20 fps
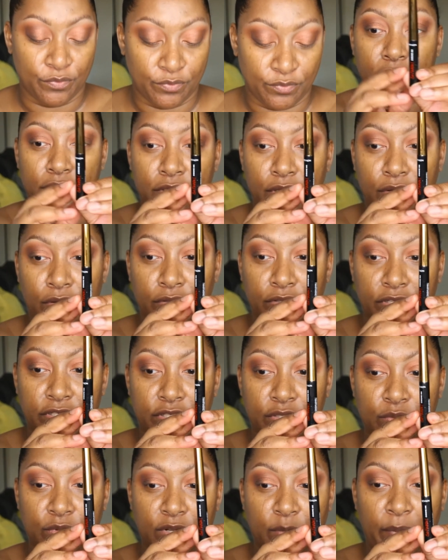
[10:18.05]
So
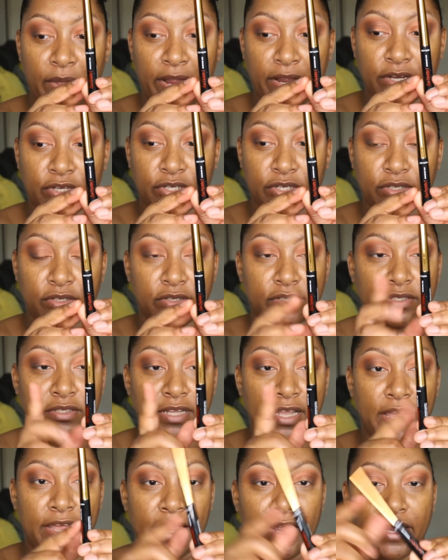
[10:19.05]
this is what the packaging looks
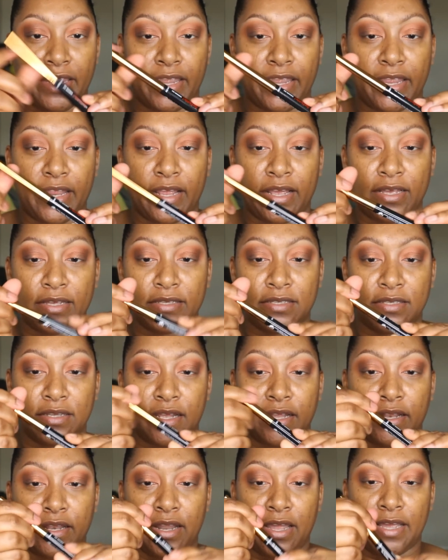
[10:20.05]
like. It has
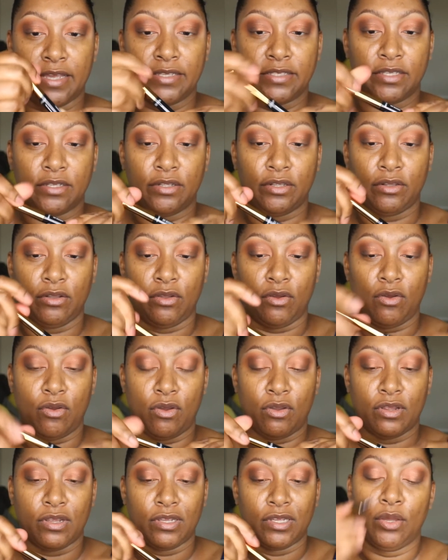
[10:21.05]
a nice
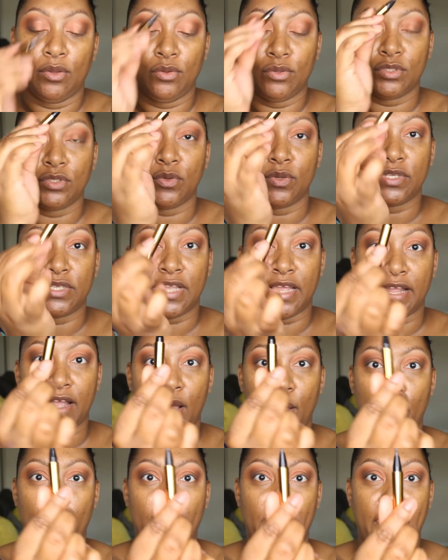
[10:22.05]
long, oh, so it's like
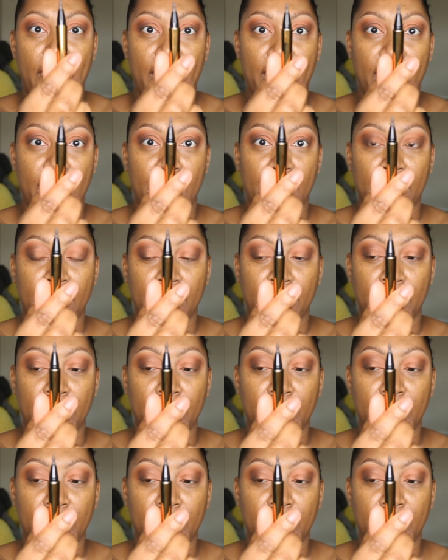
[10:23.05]
a pen.